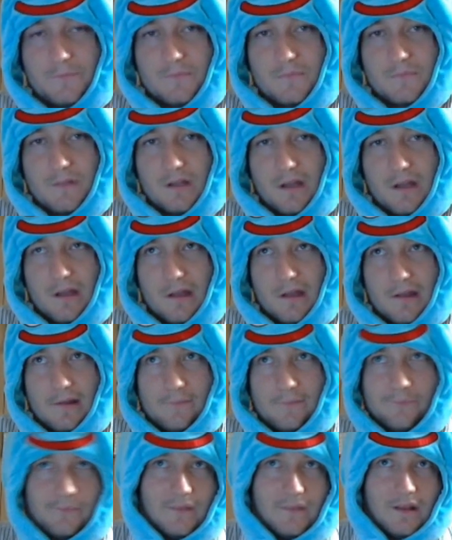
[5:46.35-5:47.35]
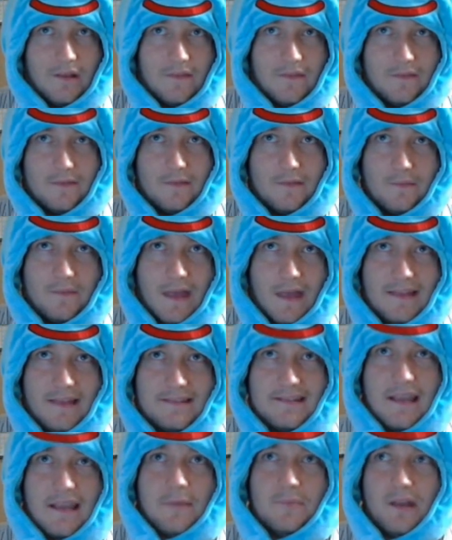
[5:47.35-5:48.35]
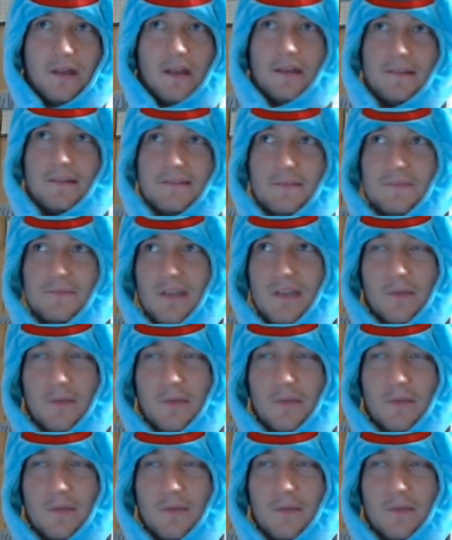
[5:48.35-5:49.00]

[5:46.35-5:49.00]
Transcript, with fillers: uh, uh, that same day, sometime